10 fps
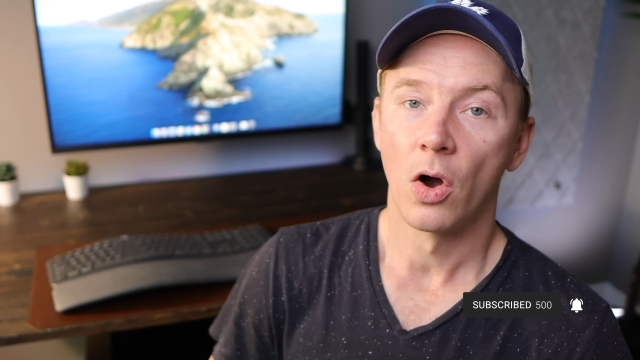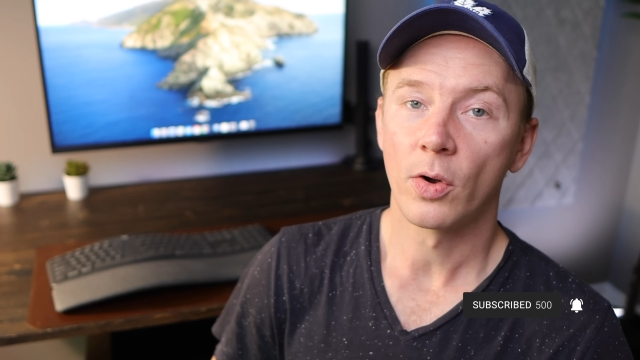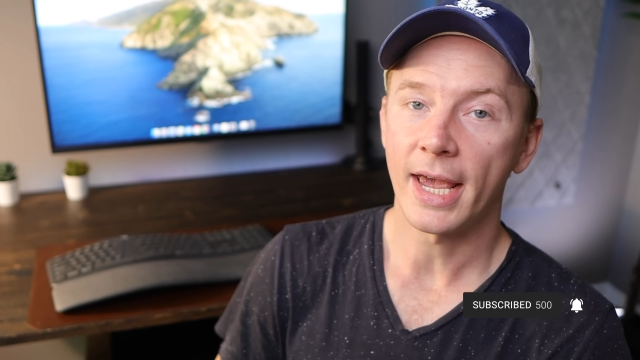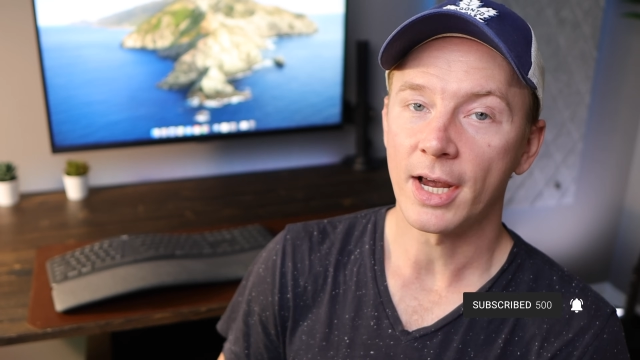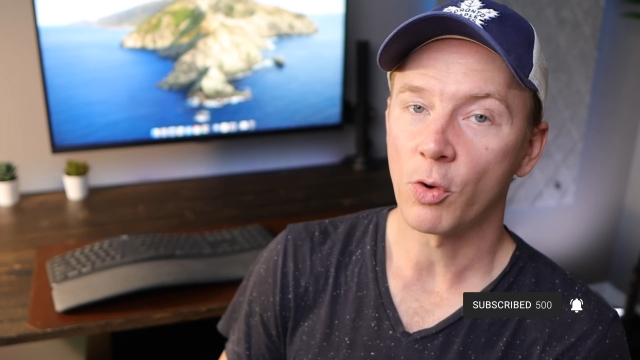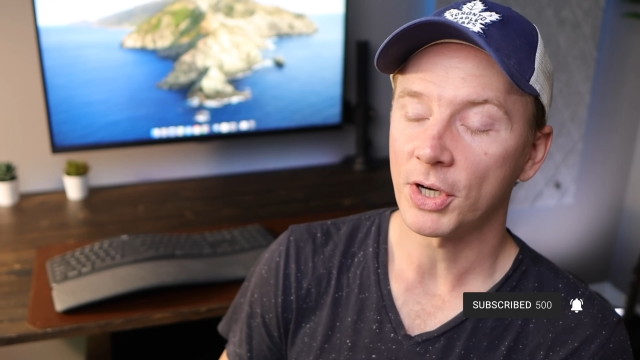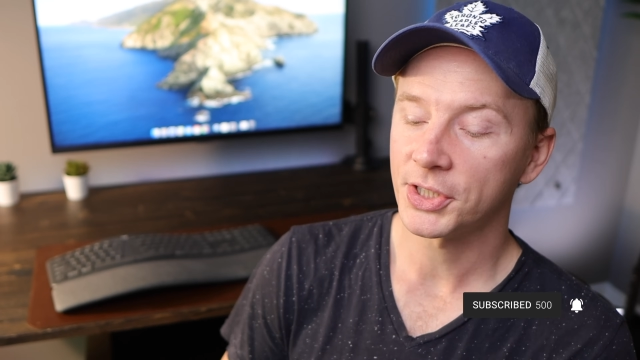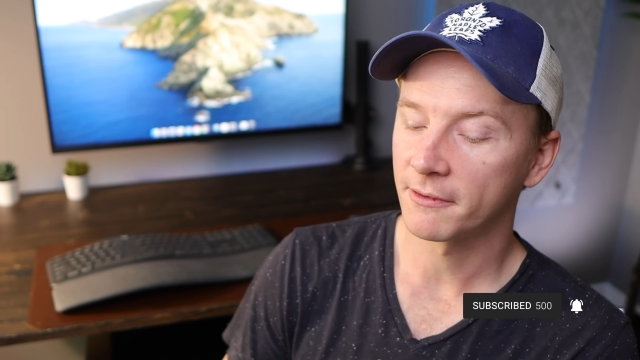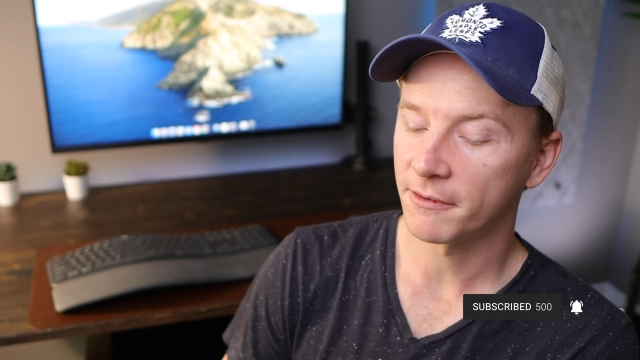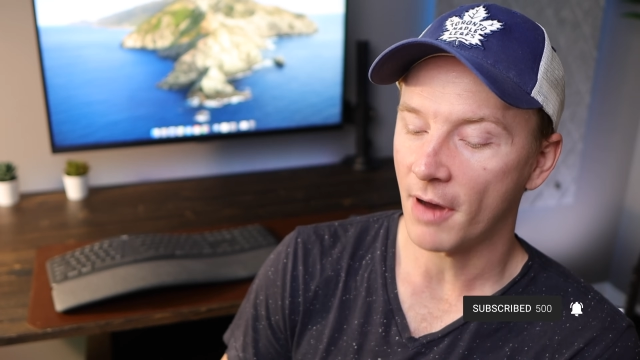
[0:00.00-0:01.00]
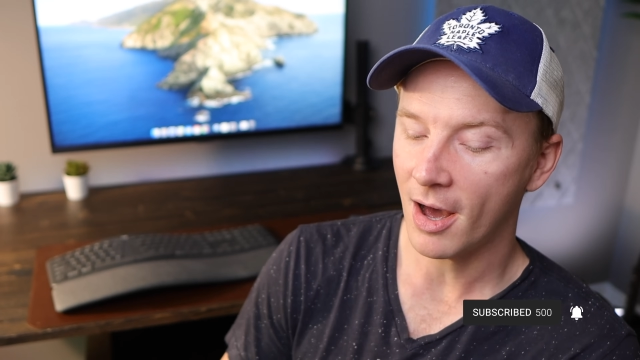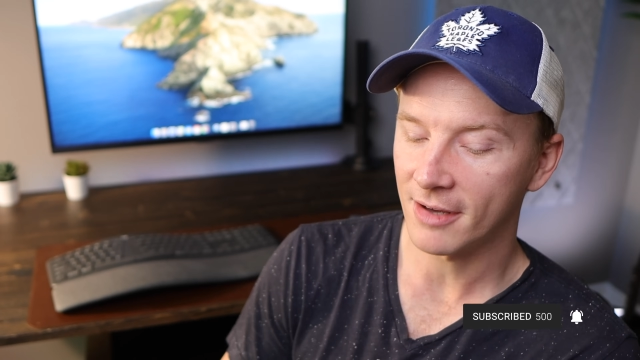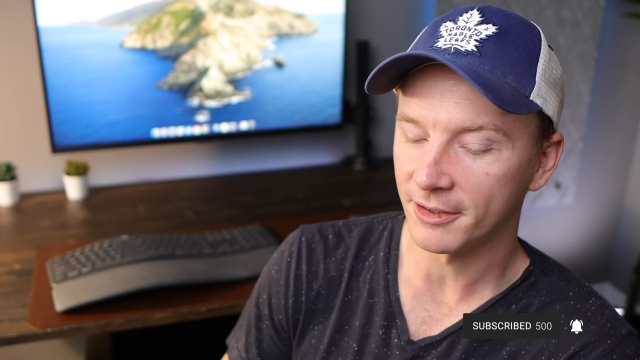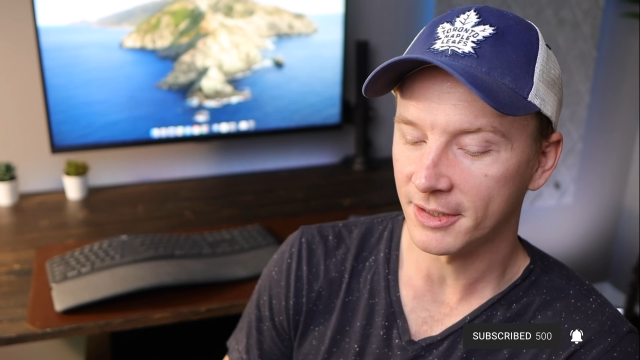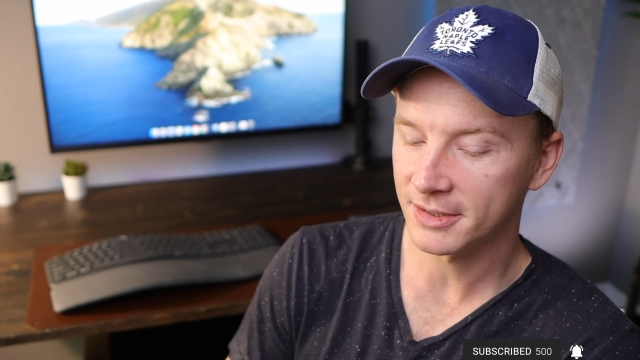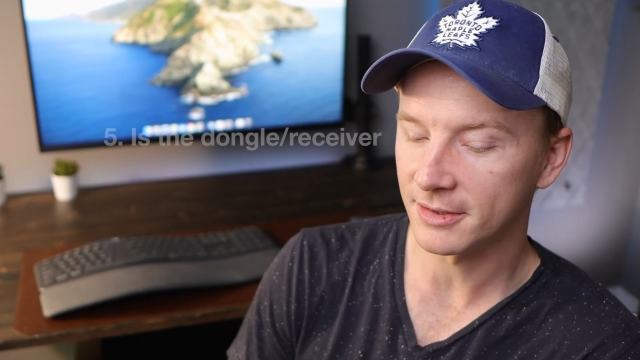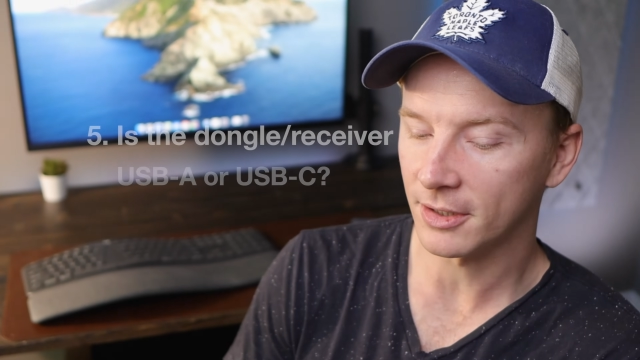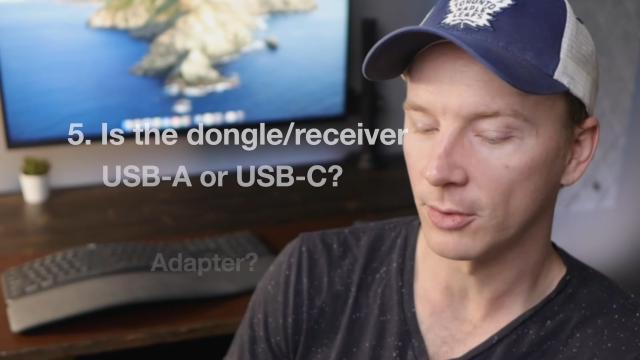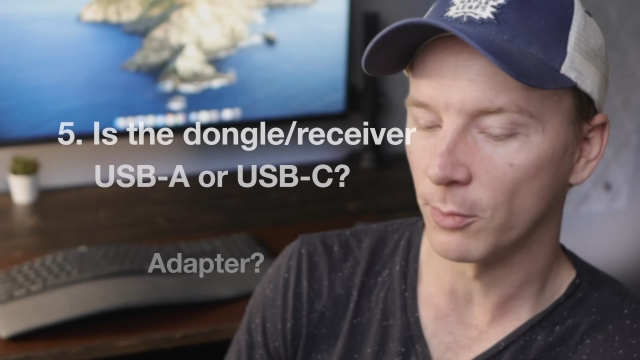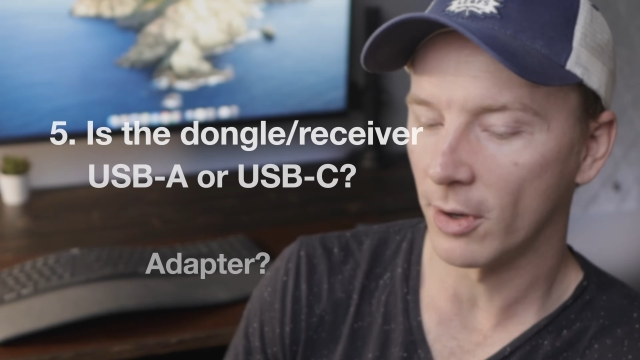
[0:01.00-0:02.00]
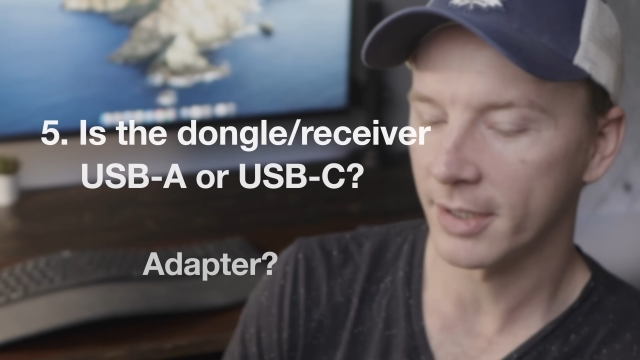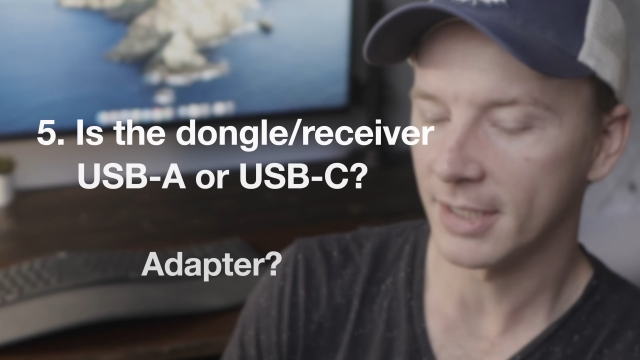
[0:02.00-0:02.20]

Okay, question 5, and this is a good one.